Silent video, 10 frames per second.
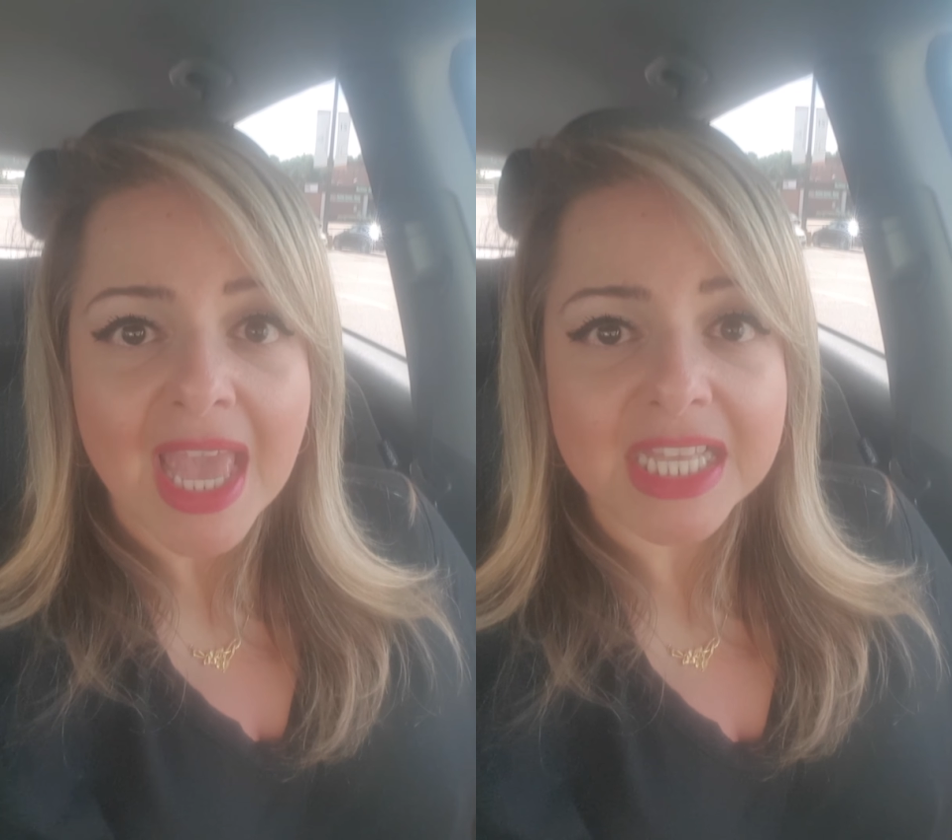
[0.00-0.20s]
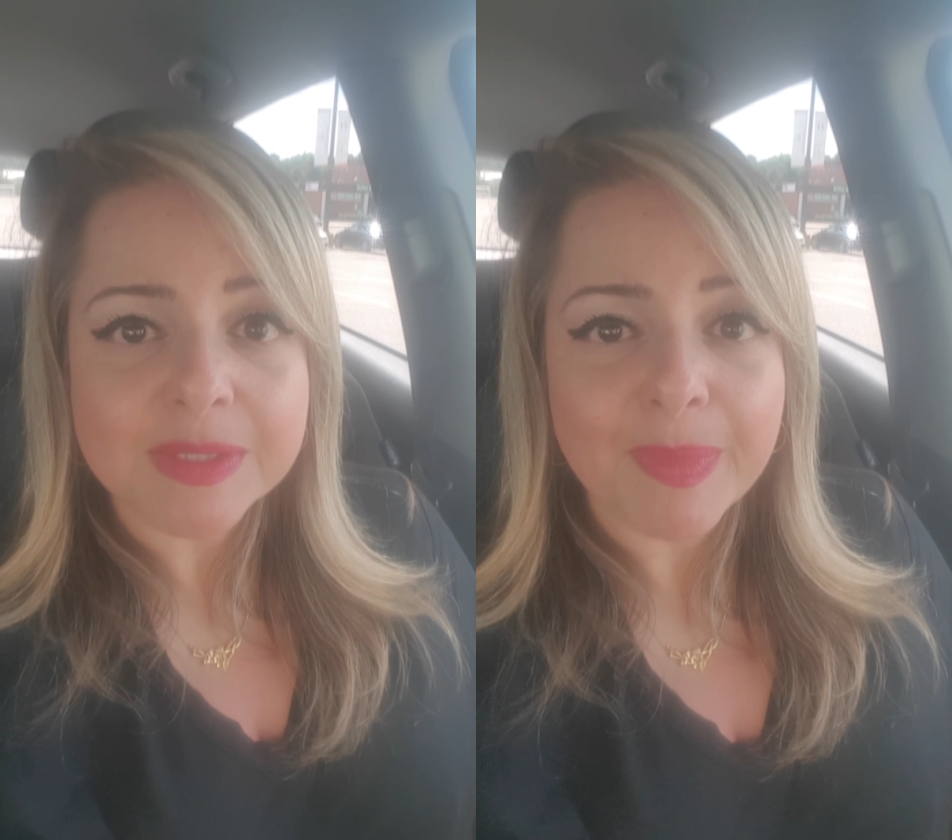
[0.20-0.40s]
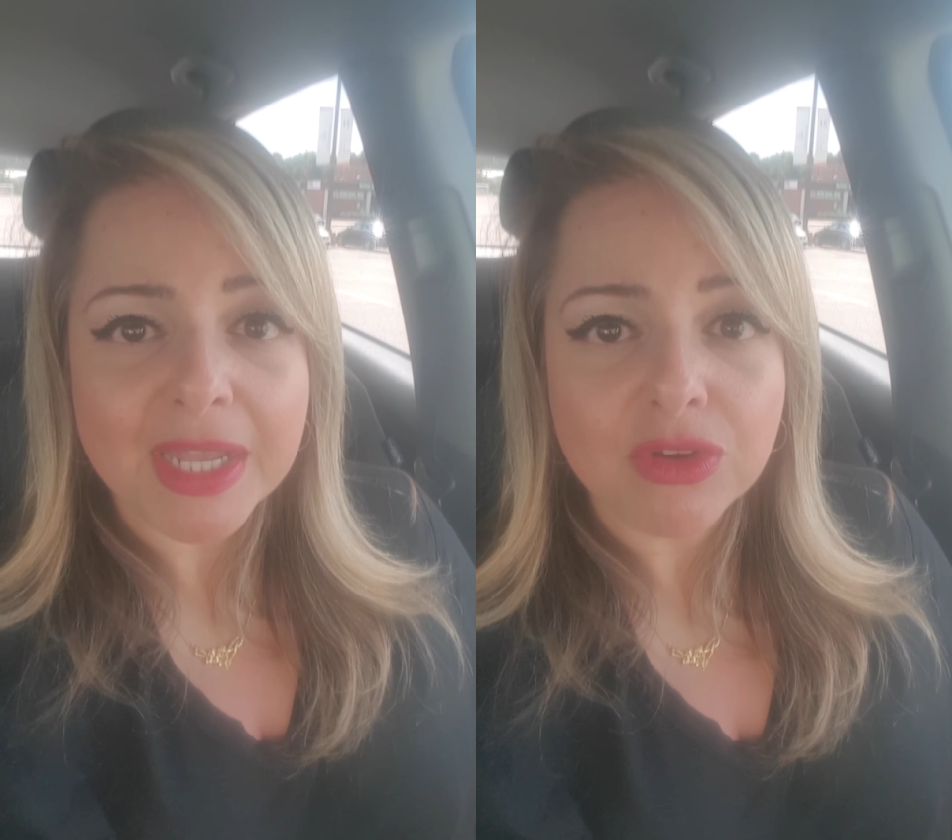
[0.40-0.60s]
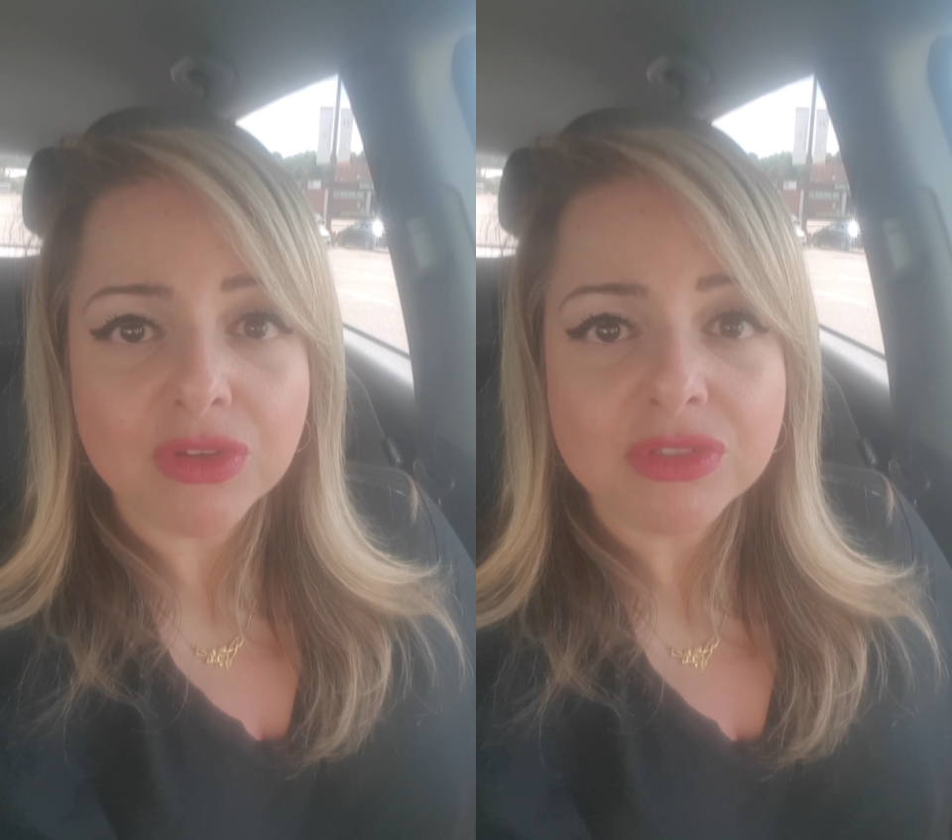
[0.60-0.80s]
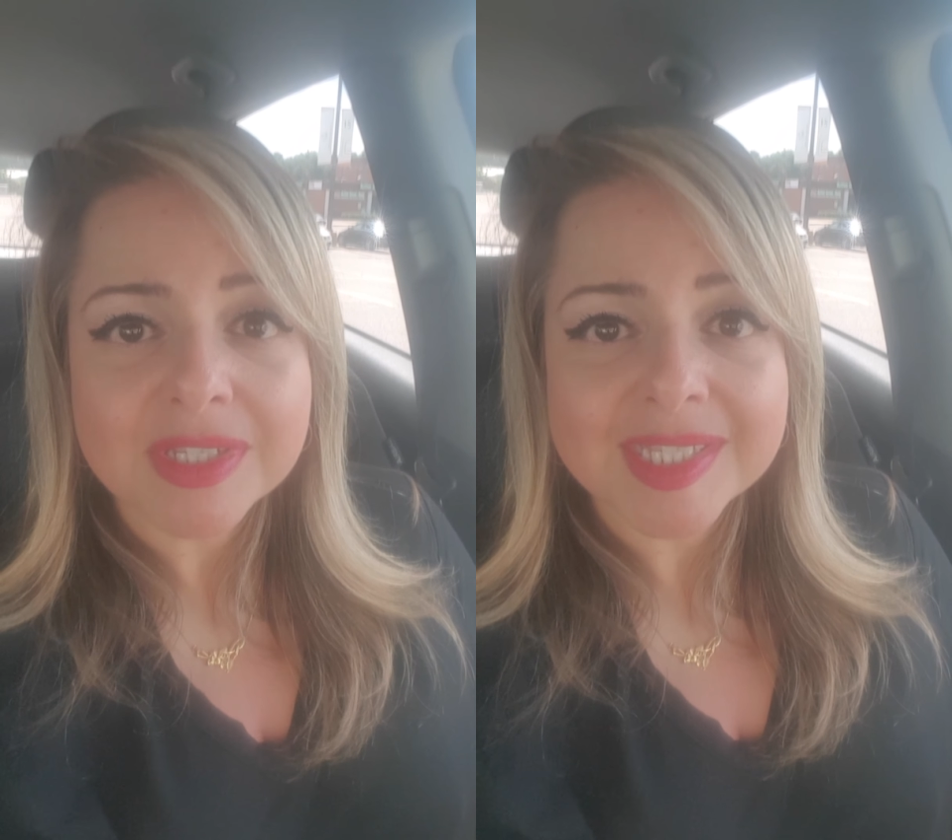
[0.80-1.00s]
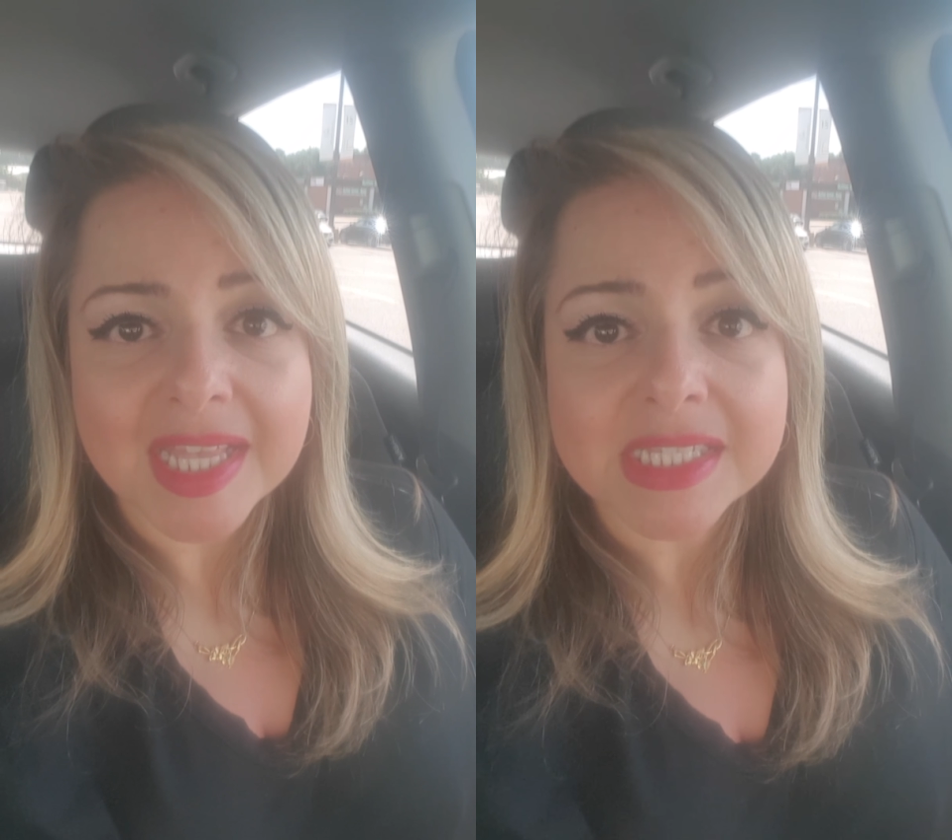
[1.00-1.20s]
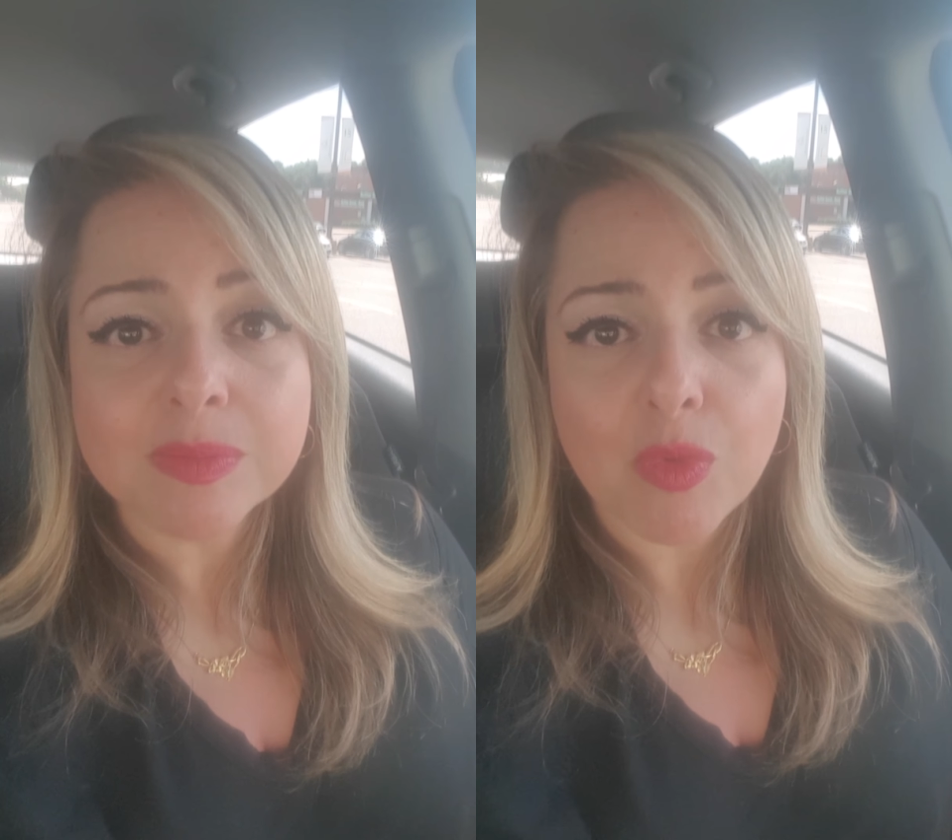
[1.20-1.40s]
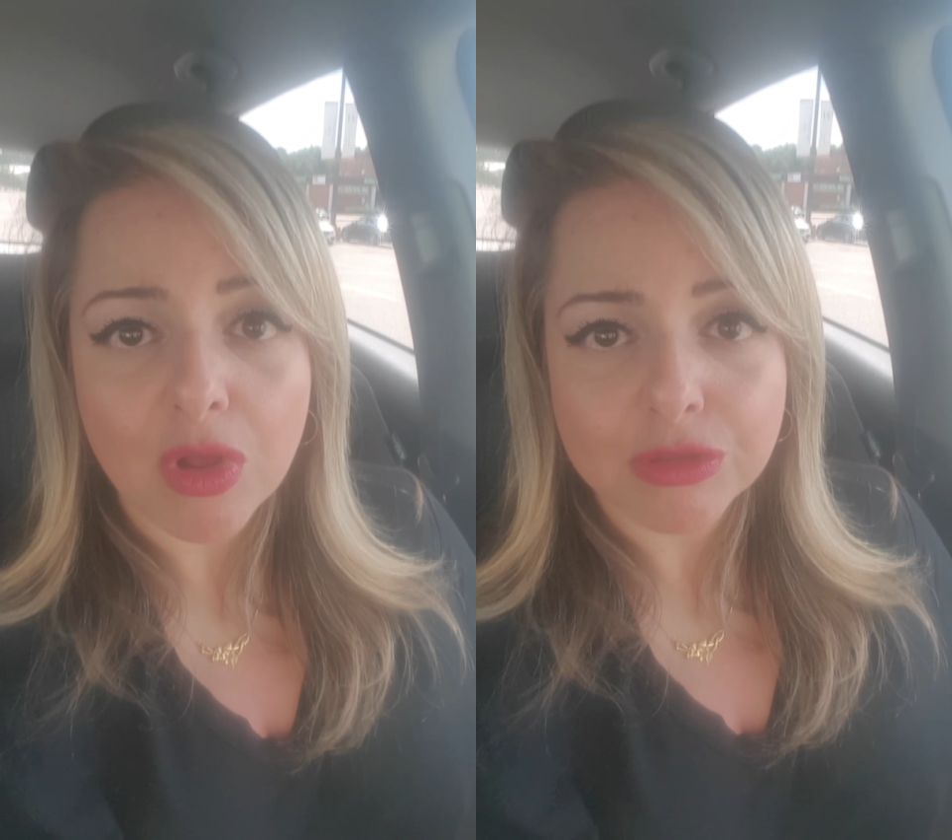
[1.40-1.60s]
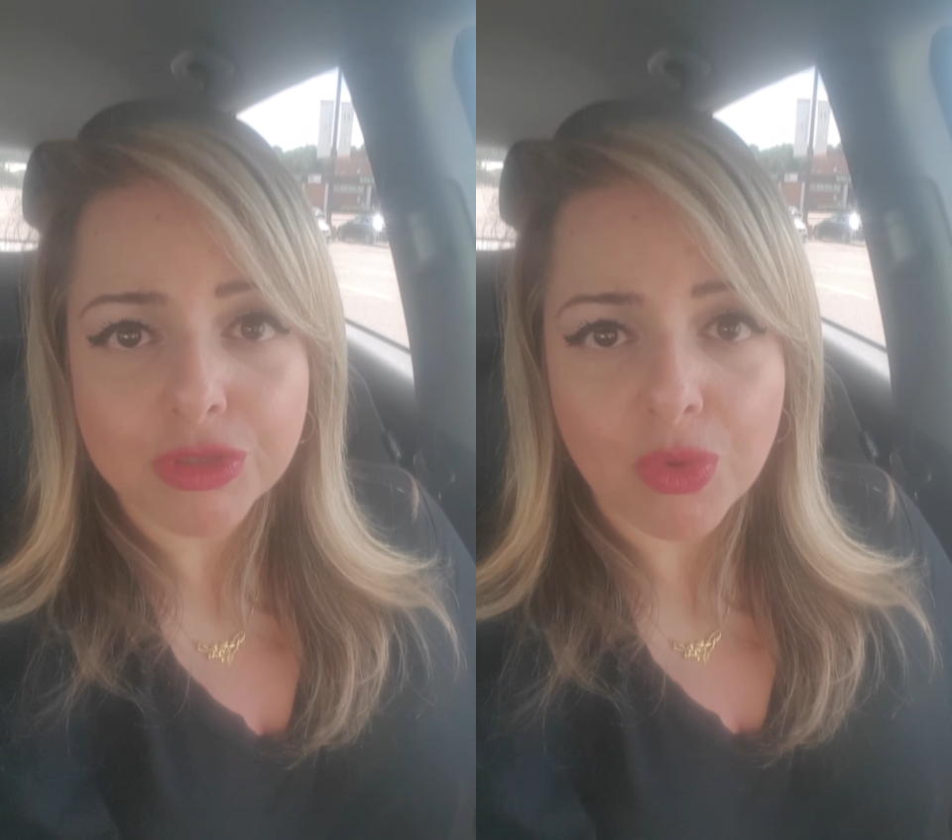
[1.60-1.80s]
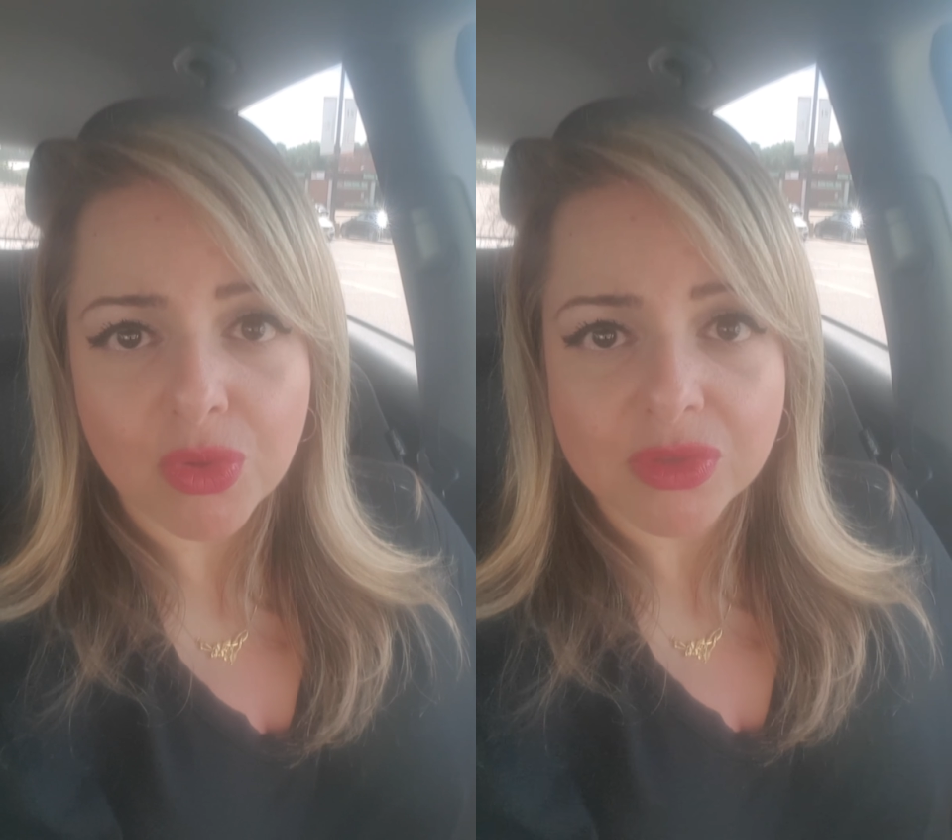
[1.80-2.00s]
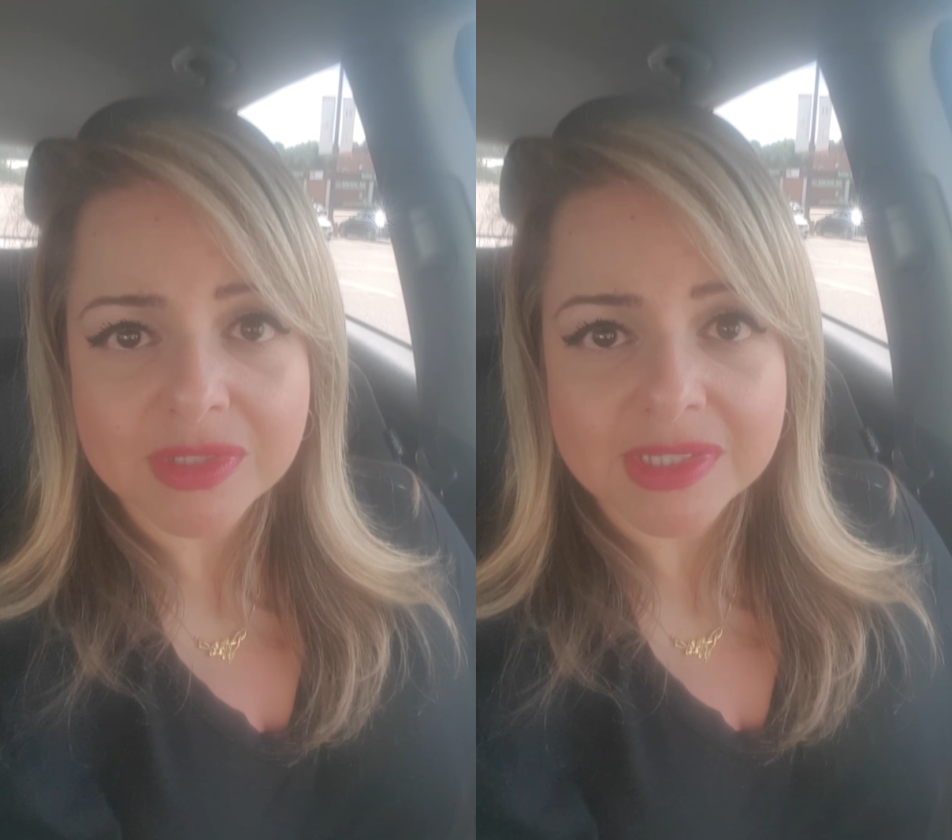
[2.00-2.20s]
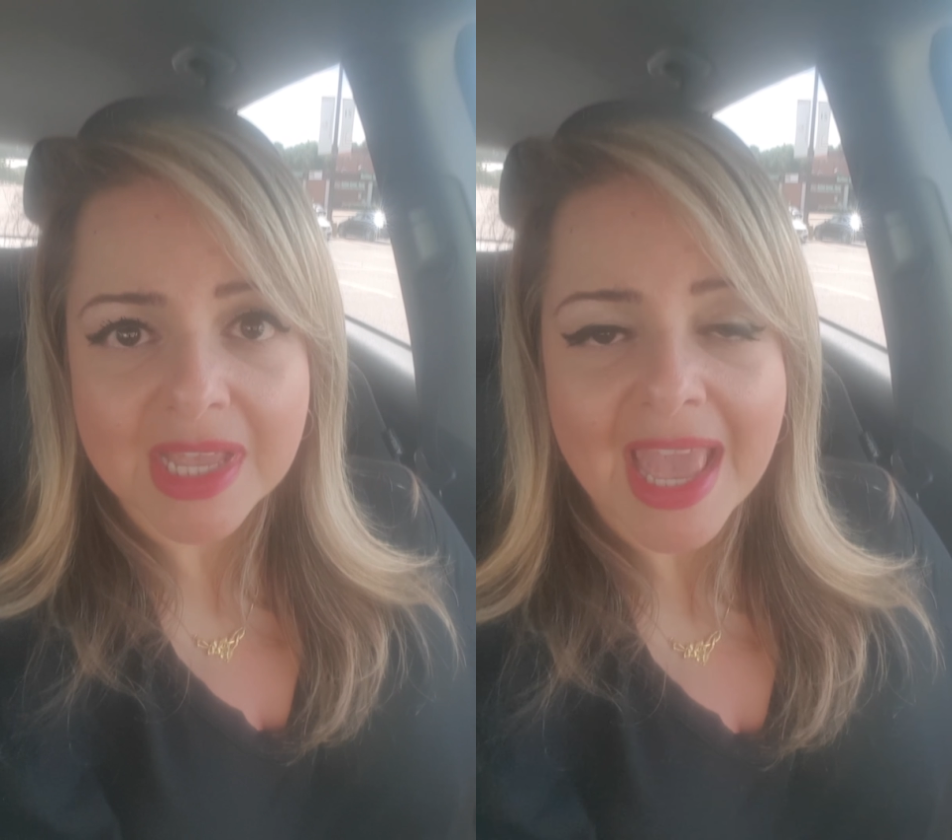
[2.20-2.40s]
it's better to set smaller goals,